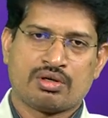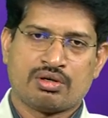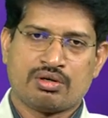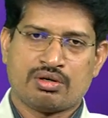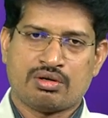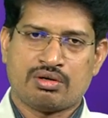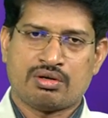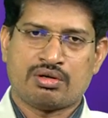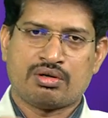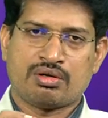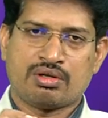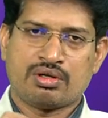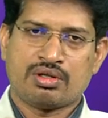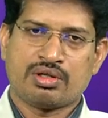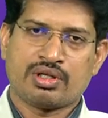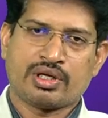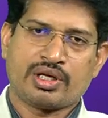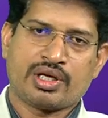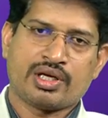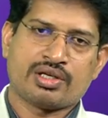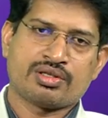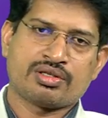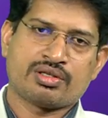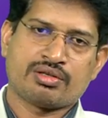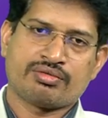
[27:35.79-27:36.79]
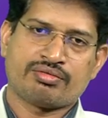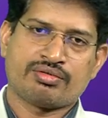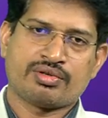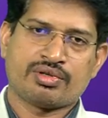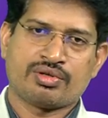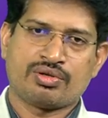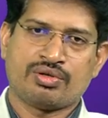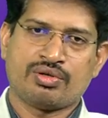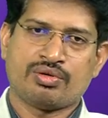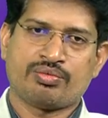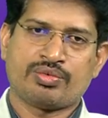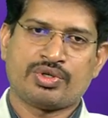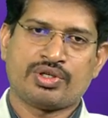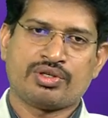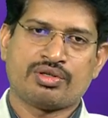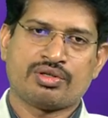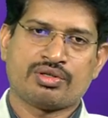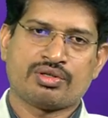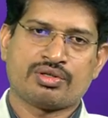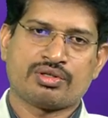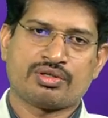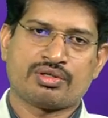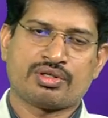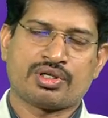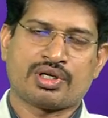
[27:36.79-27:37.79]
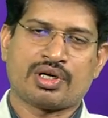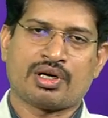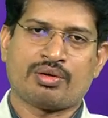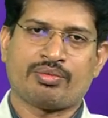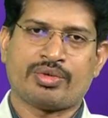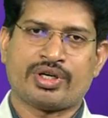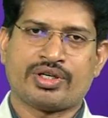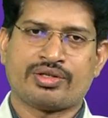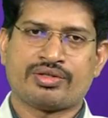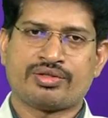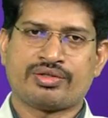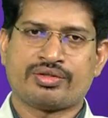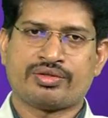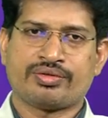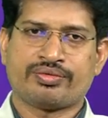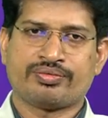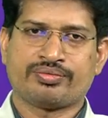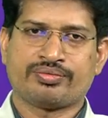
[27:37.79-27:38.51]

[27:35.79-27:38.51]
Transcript: uh, in the case of uh, human settlements.